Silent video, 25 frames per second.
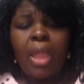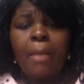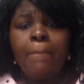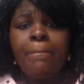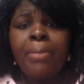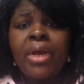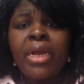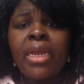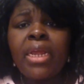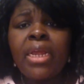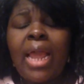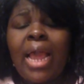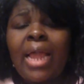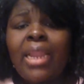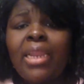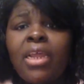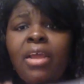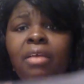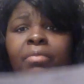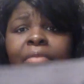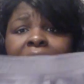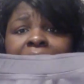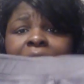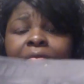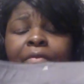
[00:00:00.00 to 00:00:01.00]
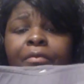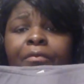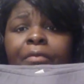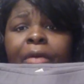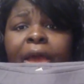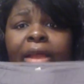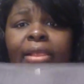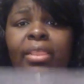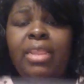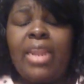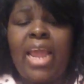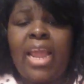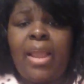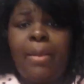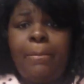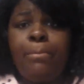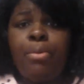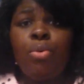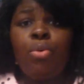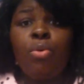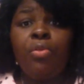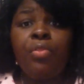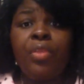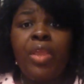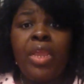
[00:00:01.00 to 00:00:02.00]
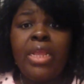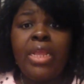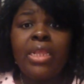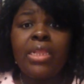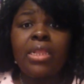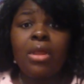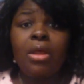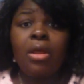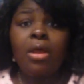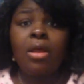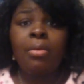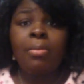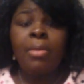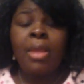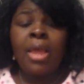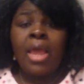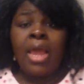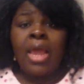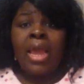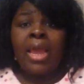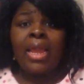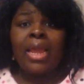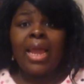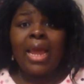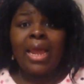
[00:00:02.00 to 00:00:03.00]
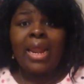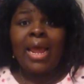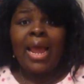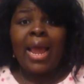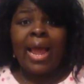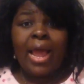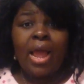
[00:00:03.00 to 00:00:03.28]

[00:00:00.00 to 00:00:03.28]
But I love that the fact that I can pull these up kind of